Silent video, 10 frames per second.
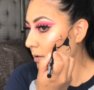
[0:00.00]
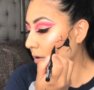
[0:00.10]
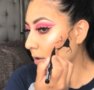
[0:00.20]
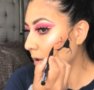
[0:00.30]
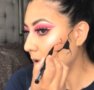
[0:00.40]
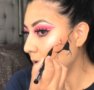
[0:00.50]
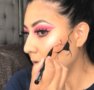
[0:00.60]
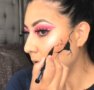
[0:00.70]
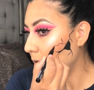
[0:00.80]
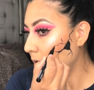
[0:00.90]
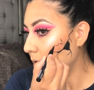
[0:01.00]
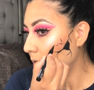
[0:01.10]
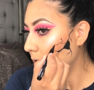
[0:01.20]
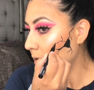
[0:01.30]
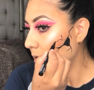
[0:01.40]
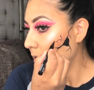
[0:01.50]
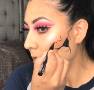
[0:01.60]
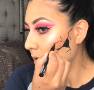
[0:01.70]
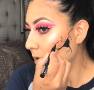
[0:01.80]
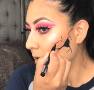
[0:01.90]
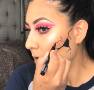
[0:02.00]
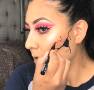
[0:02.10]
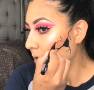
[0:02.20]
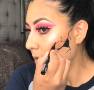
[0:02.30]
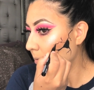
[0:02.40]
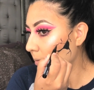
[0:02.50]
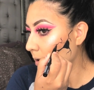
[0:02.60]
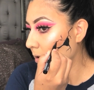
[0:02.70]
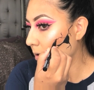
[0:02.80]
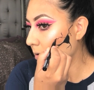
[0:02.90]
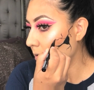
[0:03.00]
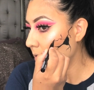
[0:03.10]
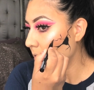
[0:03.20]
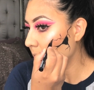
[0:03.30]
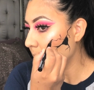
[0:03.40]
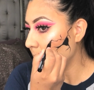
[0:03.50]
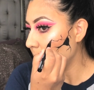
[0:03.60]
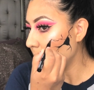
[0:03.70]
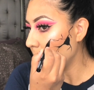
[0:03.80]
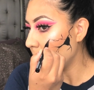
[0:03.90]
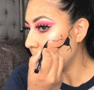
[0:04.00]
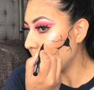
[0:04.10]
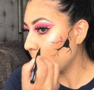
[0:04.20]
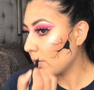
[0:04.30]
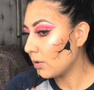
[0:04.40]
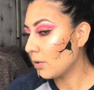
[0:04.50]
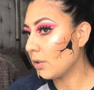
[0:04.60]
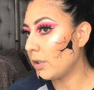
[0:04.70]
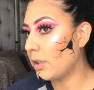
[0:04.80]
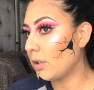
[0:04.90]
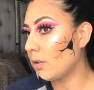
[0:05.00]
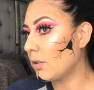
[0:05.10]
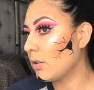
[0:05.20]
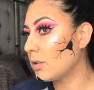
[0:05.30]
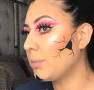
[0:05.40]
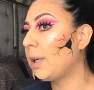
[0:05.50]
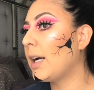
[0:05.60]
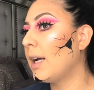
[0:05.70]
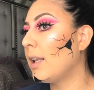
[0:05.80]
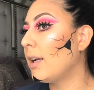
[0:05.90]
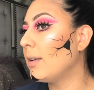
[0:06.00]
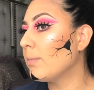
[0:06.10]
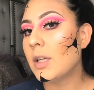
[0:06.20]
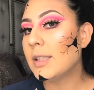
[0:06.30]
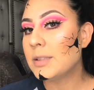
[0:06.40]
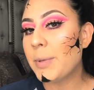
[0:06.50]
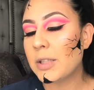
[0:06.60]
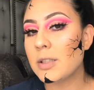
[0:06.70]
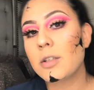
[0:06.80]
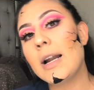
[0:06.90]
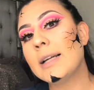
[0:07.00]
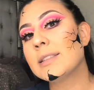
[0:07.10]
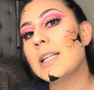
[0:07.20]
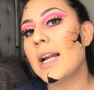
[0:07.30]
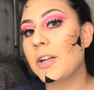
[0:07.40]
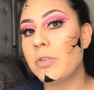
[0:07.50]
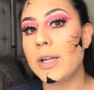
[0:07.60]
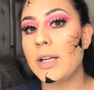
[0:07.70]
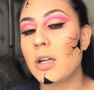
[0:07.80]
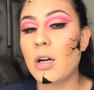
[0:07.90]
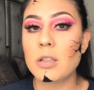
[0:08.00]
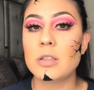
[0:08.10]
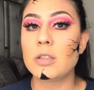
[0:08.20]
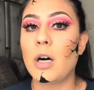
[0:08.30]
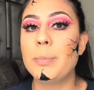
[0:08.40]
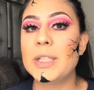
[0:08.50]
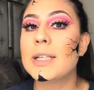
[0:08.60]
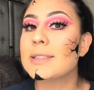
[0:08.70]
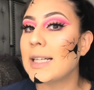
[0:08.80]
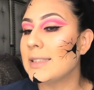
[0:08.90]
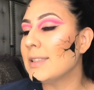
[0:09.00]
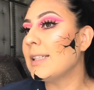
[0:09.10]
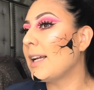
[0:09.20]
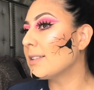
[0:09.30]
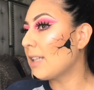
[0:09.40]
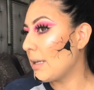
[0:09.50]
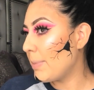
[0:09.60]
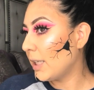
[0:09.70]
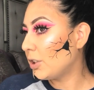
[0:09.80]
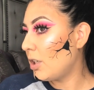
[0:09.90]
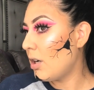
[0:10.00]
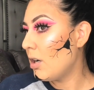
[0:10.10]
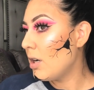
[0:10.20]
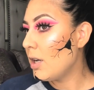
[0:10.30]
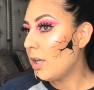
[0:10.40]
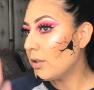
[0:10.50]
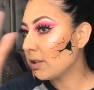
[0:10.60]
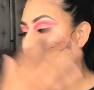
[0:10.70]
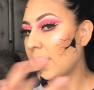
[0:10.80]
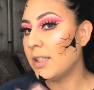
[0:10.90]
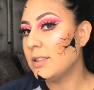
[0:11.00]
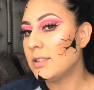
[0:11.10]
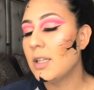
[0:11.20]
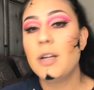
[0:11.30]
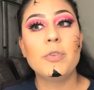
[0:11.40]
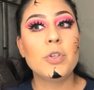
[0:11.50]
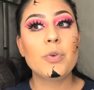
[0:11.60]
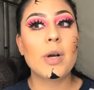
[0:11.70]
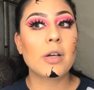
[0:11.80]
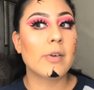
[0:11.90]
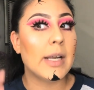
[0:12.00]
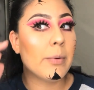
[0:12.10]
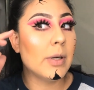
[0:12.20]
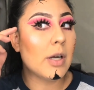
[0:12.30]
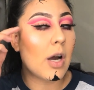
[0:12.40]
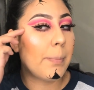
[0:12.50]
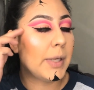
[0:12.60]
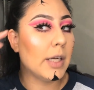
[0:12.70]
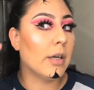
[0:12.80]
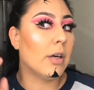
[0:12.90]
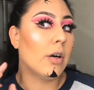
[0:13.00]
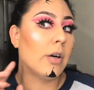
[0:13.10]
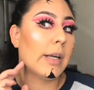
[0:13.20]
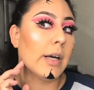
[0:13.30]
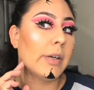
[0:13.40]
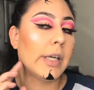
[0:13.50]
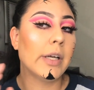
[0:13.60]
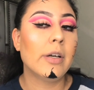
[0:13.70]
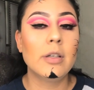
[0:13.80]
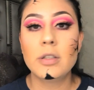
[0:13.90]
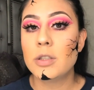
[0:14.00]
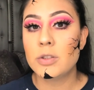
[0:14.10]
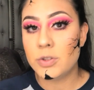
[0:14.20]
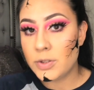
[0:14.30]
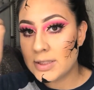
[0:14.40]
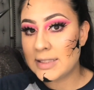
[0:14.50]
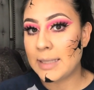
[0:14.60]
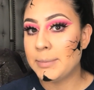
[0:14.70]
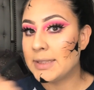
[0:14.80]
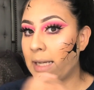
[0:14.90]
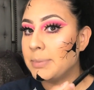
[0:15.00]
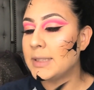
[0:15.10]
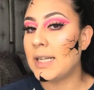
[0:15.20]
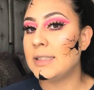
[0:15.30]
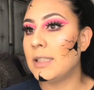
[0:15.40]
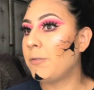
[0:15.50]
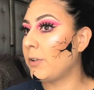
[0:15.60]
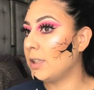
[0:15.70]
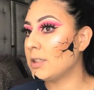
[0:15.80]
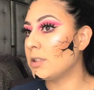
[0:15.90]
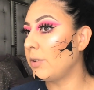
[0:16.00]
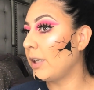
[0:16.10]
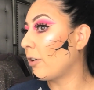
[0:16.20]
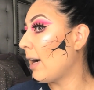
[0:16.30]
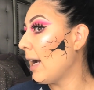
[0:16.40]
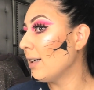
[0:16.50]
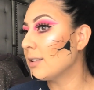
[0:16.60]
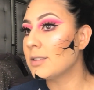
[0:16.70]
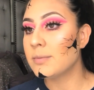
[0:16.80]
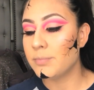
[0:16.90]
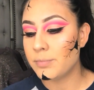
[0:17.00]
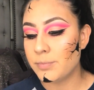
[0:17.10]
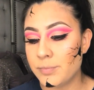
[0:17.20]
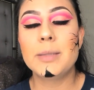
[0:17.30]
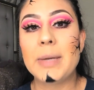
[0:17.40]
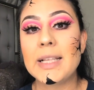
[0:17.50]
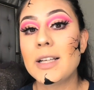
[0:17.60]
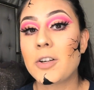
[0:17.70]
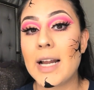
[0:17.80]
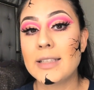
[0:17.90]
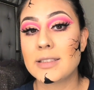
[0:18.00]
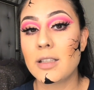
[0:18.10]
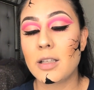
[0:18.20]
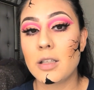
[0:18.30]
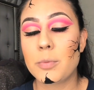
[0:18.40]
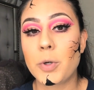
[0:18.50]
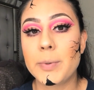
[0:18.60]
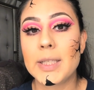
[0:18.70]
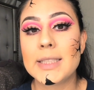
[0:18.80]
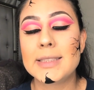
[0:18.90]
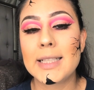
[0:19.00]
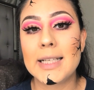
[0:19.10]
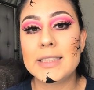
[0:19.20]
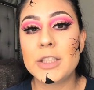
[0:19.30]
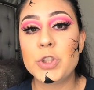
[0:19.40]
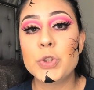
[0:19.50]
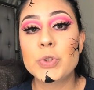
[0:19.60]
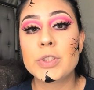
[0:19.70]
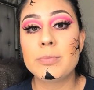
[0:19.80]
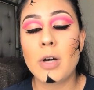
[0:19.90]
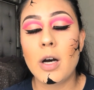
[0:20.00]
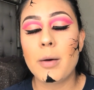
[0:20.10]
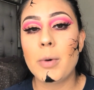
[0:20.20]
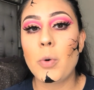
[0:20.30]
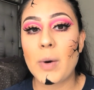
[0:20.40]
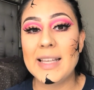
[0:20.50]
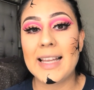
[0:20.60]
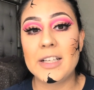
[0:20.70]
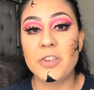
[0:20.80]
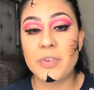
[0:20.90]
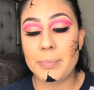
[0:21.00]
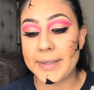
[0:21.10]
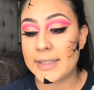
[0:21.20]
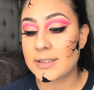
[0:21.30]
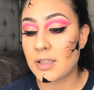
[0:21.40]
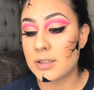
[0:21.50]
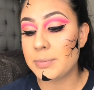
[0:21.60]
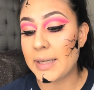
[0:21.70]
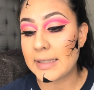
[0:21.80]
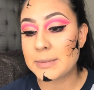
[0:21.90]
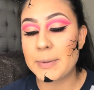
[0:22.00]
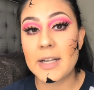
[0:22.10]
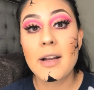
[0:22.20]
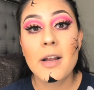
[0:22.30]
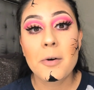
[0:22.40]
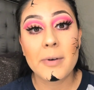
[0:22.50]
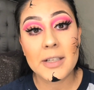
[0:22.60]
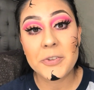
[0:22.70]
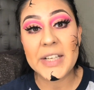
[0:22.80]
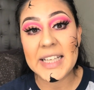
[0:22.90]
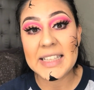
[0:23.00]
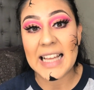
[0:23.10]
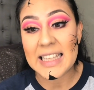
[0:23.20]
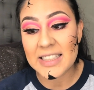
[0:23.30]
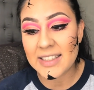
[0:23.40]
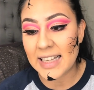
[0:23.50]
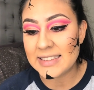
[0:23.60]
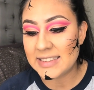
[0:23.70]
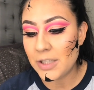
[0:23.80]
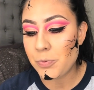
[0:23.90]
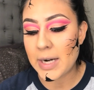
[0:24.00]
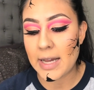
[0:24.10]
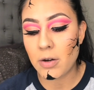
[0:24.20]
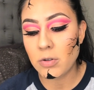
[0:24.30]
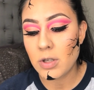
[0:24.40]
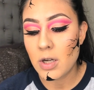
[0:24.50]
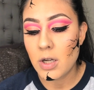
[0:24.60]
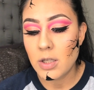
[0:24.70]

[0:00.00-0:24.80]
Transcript: Darken that one. I'll make this one. There you go. Go to my highlight. That's about the cracks that I created on the doll because I did take a side picture. And it was like this. If you do want to create one up here or down here, do the same steps that I did for these 3 cracks. To make the cracks look a little more realistic, I did use a white liner from NYX Cosmetics, but when creating that look, I did run out.